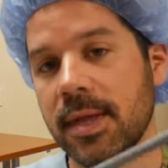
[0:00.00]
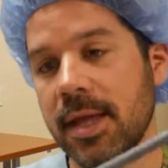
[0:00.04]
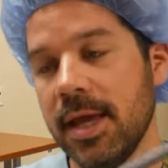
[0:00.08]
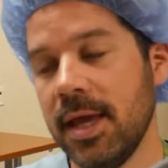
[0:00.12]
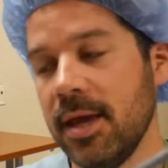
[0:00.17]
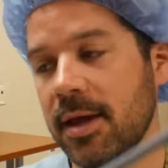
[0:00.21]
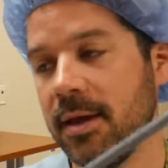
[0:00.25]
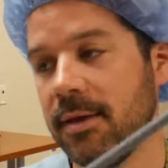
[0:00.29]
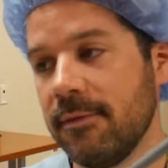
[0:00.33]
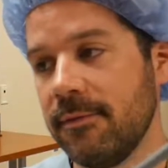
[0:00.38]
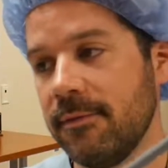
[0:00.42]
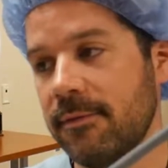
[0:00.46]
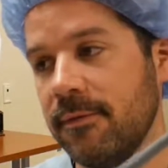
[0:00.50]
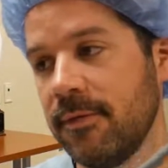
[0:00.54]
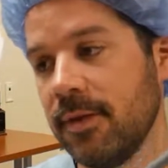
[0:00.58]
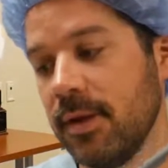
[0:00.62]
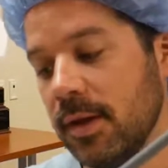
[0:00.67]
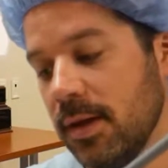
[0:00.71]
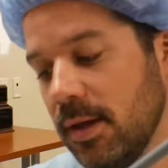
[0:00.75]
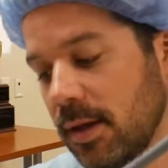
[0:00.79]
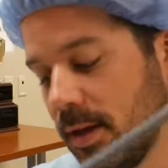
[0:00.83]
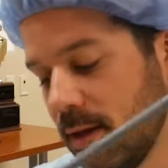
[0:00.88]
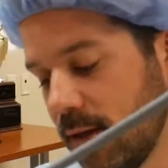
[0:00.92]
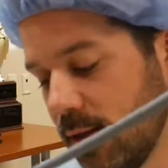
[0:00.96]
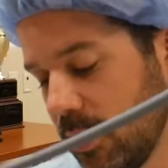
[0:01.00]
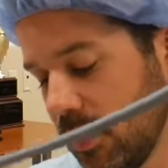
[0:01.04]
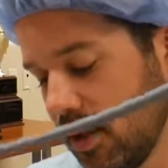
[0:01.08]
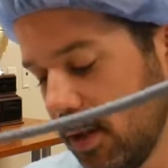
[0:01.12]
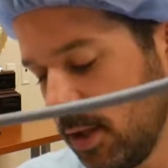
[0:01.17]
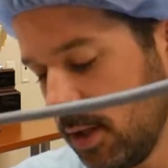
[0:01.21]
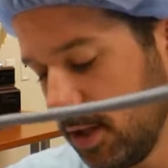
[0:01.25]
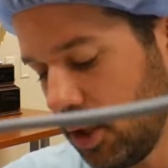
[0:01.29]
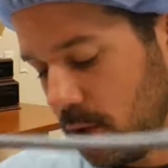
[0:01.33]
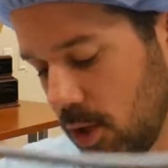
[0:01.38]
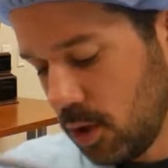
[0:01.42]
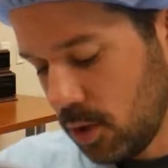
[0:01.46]
If
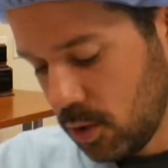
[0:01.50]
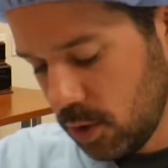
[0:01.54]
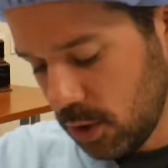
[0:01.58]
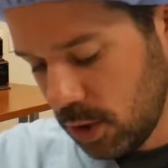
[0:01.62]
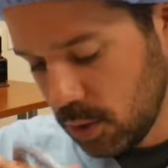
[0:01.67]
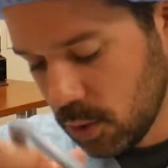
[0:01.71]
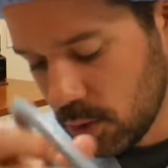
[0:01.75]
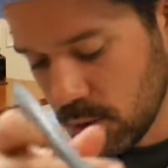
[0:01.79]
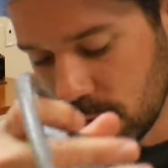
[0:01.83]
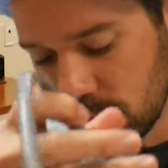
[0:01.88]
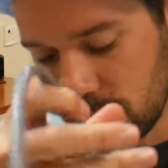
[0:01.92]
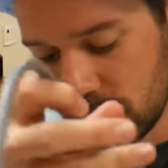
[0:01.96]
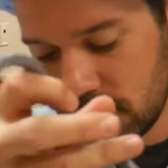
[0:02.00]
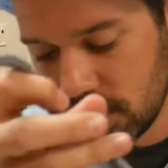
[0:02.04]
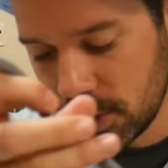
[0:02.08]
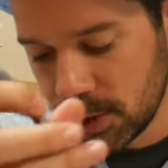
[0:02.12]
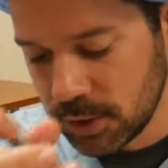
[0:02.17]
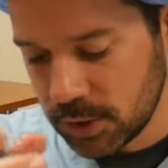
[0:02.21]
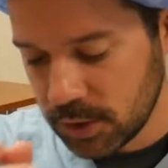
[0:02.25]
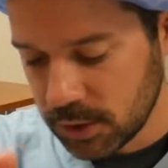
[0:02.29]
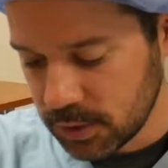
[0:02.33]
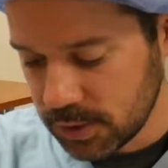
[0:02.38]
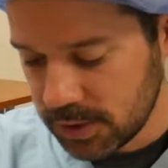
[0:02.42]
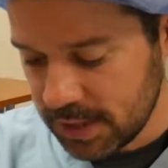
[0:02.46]
your surgical